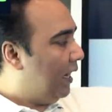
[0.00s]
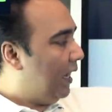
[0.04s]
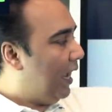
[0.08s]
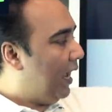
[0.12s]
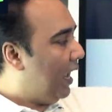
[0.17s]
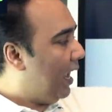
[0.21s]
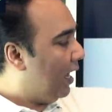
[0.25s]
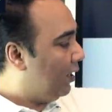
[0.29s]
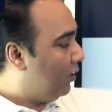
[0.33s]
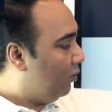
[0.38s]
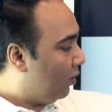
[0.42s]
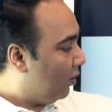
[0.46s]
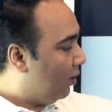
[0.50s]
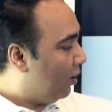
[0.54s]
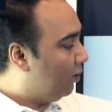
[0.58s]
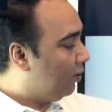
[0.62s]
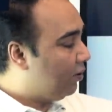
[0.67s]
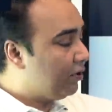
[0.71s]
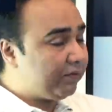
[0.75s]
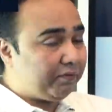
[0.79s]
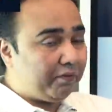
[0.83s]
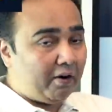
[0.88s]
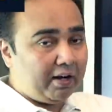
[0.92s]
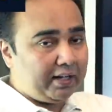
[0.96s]
You're going to
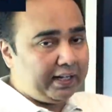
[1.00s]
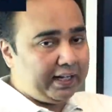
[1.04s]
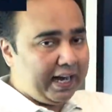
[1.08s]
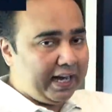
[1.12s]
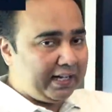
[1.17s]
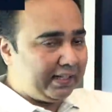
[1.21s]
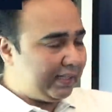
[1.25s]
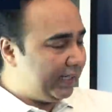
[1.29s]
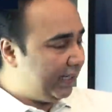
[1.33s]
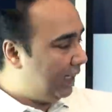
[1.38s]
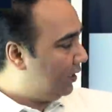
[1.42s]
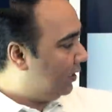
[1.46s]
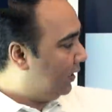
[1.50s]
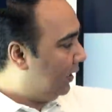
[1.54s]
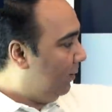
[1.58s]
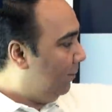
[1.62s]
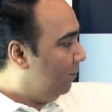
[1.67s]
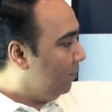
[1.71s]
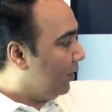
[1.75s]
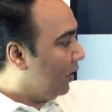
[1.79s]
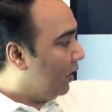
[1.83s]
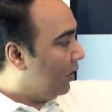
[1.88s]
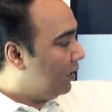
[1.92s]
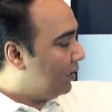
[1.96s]
use 40 and
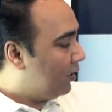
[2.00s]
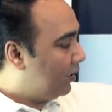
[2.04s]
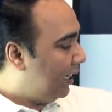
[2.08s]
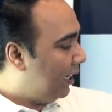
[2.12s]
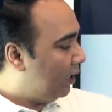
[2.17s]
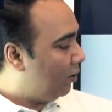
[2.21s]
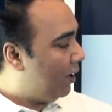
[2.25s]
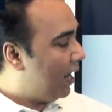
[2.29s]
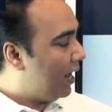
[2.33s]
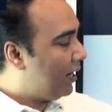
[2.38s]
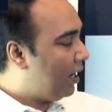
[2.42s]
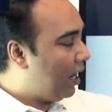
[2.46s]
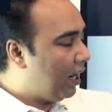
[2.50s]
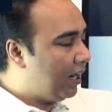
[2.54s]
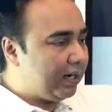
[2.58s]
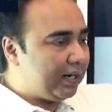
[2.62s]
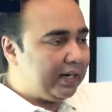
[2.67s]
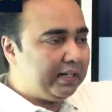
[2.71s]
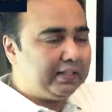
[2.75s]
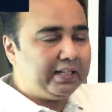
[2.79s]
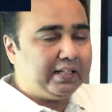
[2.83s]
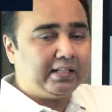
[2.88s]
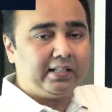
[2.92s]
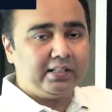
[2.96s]
60, 0 and
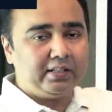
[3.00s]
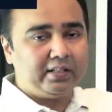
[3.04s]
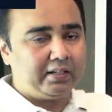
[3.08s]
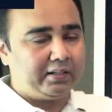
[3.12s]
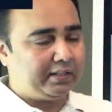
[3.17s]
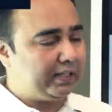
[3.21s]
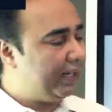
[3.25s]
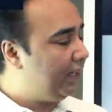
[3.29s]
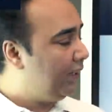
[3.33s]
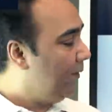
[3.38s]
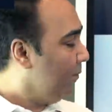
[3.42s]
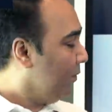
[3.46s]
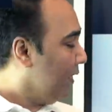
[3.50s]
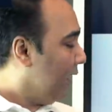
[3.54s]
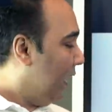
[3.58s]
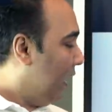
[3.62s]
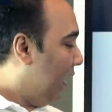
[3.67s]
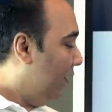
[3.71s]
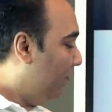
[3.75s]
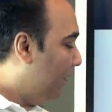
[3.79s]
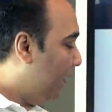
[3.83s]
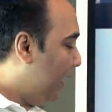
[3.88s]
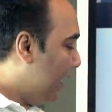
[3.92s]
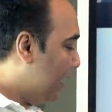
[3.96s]
100. This is the thing.
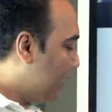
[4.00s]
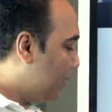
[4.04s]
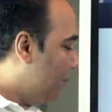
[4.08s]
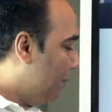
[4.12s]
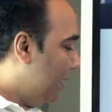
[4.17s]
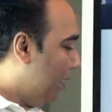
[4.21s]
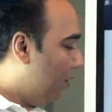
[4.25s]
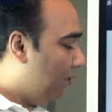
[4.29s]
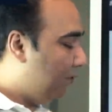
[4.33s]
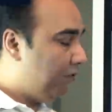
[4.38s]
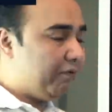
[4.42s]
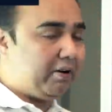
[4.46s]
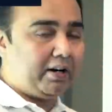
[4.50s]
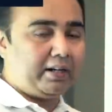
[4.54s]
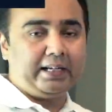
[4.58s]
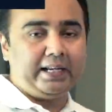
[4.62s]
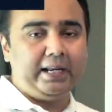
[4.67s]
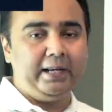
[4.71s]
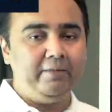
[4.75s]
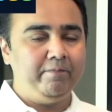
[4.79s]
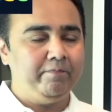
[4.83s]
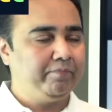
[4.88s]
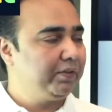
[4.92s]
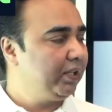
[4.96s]
If it is below
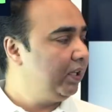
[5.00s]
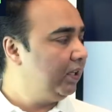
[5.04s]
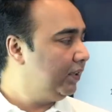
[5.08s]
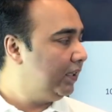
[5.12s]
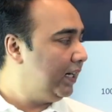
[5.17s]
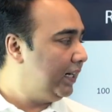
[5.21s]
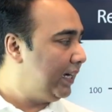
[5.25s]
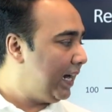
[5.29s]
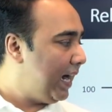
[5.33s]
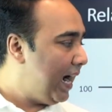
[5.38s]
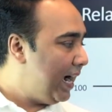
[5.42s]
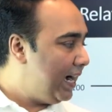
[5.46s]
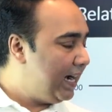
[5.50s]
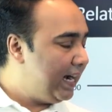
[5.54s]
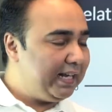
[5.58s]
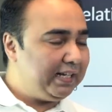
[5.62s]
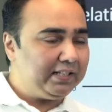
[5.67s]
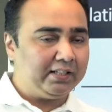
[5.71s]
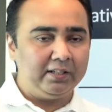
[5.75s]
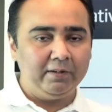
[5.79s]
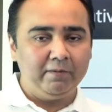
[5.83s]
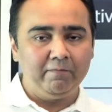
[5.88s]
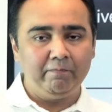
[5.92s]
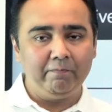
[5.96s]
40, the trend
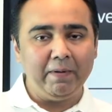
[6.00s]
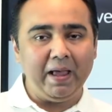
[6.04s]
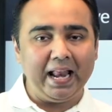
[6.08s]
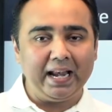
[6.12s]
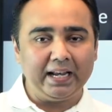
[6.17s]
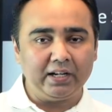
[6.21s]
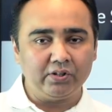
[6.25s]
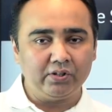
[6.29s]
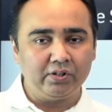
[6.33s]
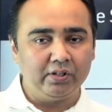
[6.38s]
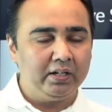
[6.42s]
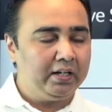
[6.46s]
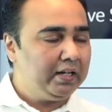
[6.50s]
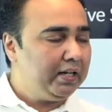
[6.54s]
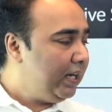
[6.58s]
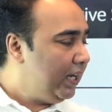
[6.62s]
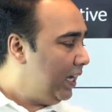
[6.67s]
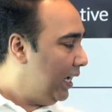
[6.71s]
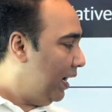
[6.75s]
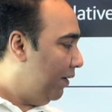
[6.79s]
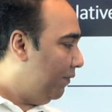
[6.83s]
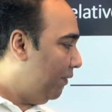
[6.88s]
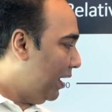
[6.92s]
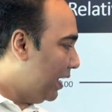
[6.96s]
is bearish.
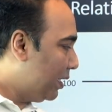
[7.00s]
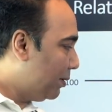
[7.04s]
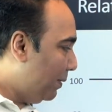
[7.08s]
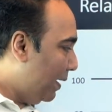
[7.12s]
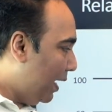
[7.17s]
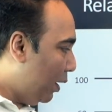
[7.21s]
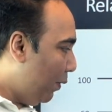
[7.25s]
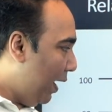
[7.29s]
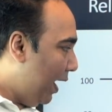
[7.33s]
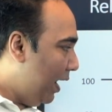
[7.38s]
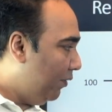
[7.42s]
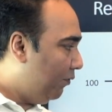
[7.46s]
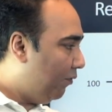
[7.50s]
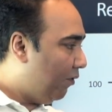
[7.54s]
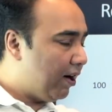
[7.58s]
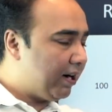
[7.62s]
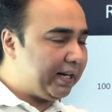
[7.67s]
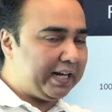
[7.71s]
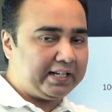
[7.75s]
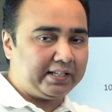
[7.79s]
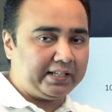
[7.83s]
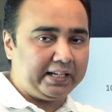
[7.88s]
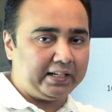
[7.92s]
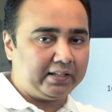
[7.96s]
If it is between
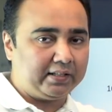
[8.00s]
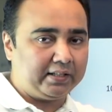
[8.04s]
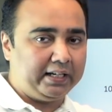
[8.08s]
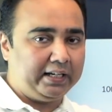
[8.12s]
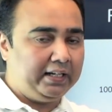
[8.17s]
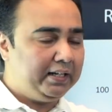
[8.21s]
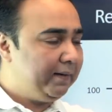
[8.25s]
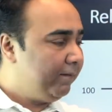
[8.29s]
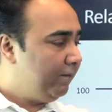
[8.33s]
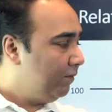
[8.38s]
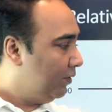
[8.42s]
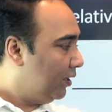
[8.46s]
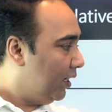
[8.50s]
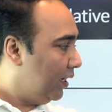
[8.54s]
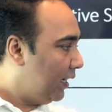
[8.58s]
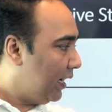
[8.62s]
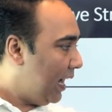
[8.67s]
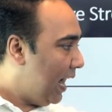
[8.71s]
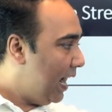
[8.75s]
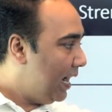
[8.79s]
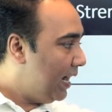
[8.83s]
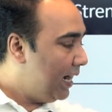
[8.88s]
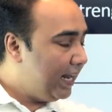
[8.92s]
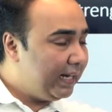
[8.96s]
40, 60, the
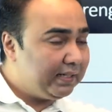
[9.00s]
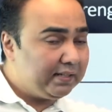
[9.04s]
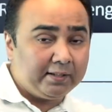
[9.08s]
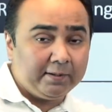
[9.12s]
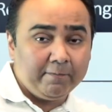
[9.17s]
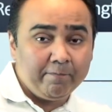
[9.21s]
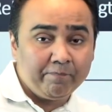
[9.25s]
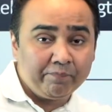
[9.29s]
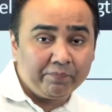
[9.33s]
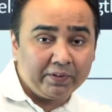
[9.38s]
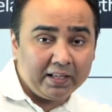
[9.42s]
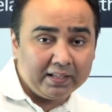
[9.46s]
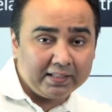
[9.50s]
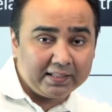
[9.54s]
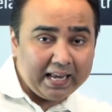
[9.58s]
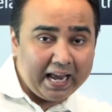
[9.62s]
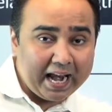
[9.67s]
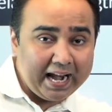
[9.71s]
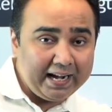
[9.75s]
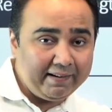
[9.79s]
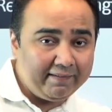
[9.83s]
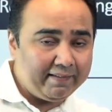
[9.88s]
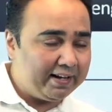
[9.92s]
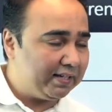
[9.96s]
trend is
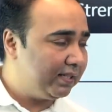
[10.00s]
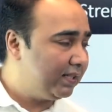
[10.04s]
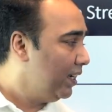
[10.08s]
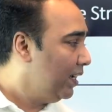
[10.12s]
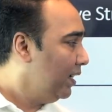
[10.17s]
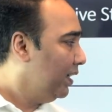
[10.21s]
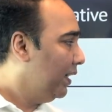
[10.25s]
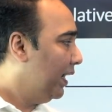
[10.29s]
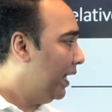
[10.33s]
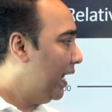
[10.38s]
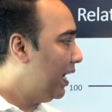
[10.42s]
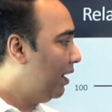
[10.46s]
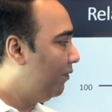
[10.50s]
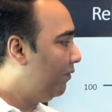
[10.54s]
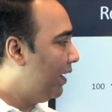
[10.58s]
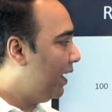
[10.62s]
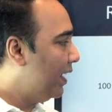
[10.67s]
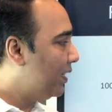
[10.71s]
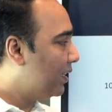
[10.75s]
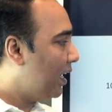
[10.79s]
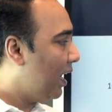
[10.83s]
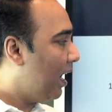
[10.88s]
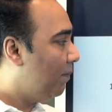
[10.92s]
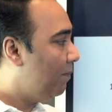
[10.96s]
sideways. And if it
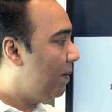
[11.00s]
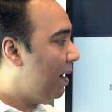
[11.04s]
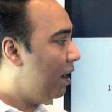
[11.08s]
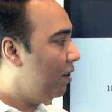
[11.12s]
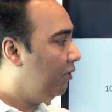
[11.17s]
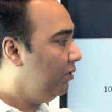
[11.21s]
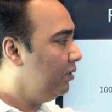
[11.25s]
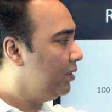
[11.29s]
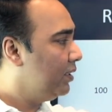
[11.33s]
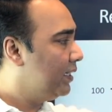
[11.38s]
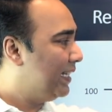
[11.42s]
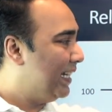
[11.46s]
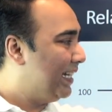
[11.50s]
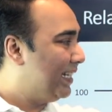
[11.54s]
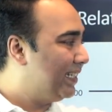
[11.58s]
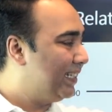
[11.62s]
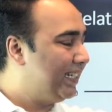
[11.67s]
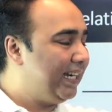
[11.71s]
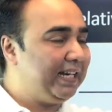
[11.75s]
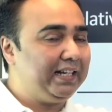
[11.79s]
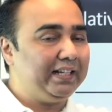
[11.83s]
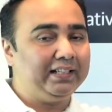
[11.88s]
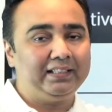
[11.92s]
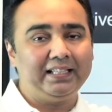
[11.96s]
is above
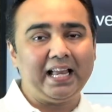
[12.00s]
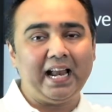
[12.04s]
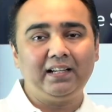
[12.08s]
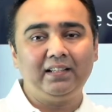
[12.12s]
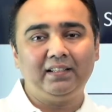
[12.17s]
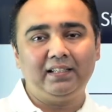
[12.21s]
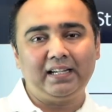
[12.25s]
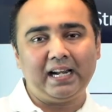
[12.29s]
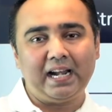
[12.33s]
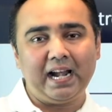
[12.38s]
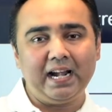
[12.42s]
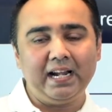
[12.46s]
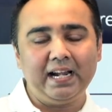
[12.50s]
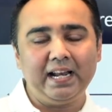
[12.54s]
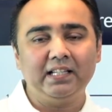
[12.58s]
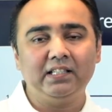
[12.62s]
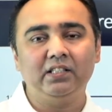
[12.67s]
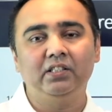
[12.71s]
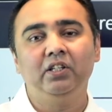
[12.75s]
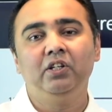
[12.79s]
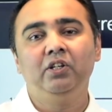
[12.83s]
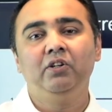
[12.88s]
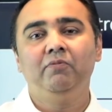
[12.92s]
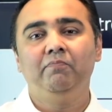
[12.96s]
60, then the trend
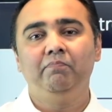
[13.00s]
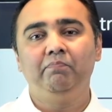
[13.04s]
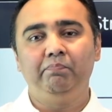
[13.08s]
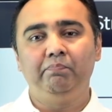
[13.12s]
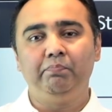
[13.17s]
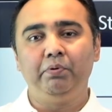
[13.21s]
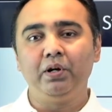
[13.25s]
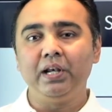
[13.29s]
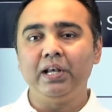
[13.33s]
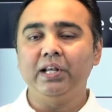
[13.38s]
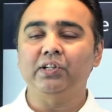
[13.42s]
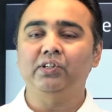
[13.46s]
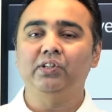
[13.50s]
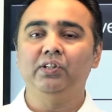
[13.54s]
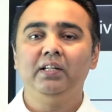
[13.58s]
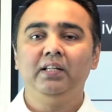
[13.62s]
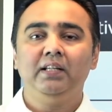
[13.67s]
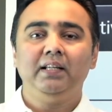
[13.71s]
is bullish.